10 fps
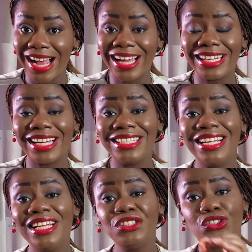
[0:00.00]
and an
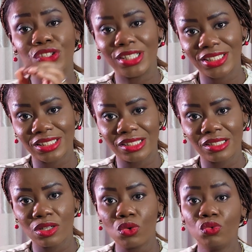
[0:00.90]

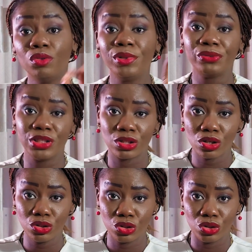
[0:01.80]
interest will be
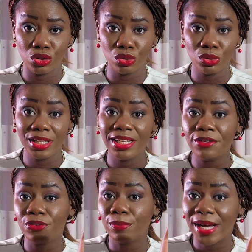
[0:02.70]
returned to you
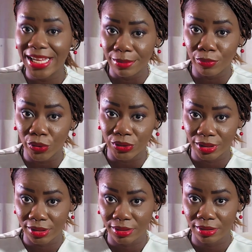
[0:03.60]
if you buy a
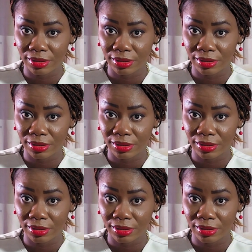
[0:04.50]
bond.